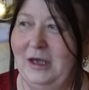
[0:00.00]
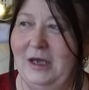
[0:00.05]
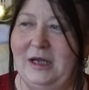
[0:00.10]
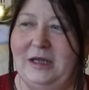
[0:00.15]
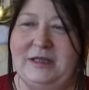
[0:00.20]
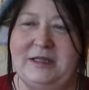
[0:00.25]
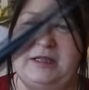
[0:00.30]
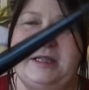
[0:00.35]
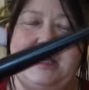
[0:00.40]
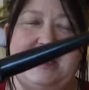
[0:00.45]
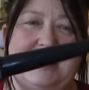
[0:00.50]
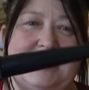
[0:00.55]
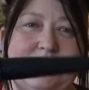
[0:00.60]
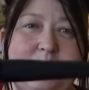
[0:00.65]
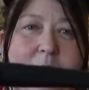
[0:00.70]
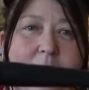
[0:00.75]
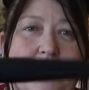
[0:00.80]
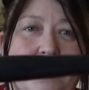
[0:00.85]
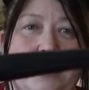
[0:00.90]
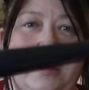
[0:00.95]
It's
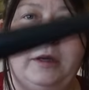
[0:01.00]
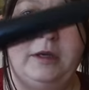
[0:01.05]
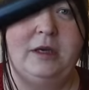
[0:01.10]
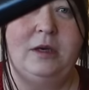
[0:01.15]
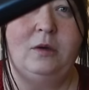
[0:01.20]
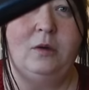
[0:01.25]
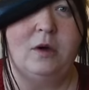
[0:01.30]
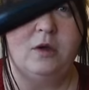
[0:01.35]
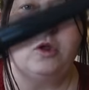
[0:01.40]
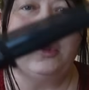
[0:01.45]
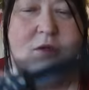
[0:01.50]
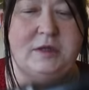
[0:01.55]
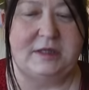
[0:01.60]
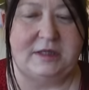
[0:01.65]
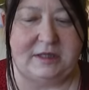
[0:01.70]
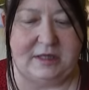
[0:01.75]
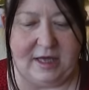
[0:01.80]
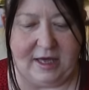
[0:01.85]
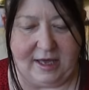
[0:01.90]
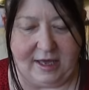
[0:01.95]
this one, you know,
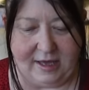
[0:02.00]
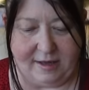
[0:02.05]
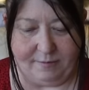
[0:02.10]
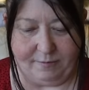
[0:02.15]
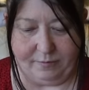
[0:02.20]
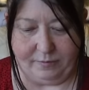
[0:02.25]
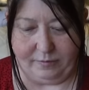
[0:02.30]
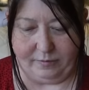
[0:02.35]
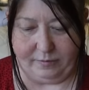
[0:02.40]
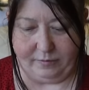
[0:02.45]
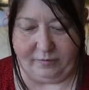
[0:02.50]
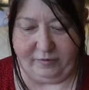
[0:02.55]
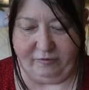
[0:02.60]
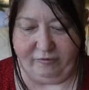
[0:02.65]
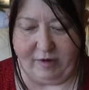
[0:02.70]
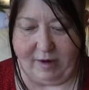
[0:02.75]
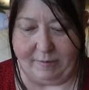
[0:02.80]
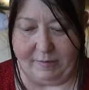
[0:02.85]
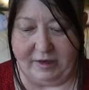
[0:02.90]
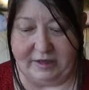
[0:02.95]
just the,
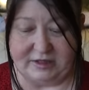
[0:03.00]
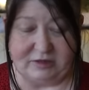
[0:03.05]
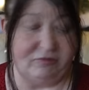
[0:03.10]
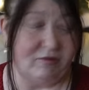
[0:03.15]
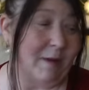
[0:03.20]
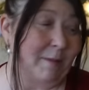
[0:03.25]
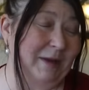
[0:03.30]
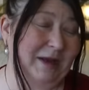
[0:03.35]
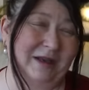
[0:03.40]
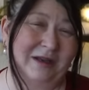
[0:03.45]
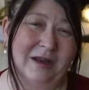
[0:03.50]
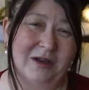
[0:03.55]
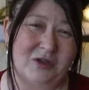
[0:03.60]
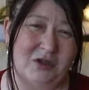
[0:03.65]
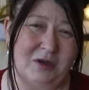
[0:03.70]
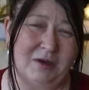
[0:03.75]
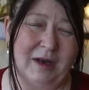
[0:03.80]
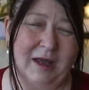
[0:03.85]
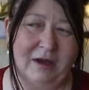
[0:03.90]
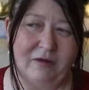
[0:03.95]
it's Remington. I
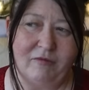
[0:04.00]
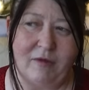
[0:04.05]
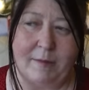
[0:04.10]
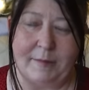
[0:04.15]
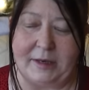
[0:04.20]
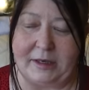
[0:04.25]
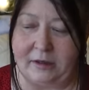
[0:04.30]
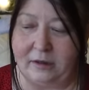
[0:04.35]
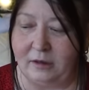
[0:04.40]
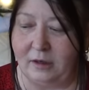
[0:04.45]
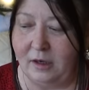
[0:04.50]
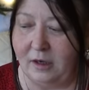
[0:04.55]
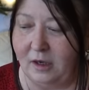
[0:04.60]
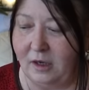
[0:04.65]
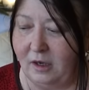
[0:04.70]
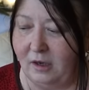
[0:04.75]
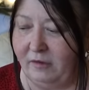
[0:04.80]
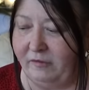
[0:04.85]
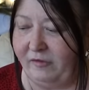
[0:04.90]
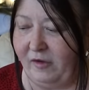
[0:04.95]
do like Remington
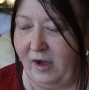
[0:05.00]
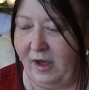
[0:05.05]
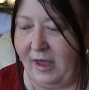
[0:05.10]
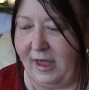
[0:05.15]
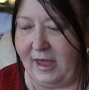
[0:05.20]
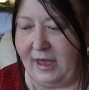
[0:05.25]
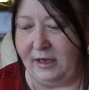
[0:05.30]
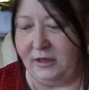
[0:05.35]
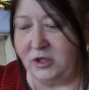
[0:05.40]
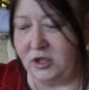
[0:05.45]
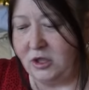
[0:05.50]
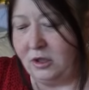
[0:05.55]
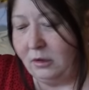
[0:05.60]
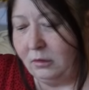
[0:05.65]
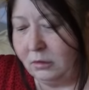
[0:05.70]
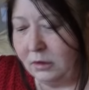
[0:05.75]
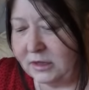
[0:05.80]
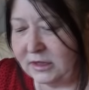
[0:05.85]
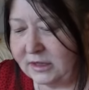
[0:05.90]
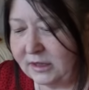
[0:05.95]
for hair
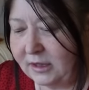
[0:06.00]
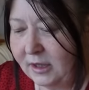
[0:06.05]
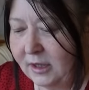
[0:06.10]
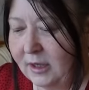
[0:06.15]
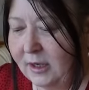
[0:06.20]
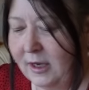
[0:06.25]
tools.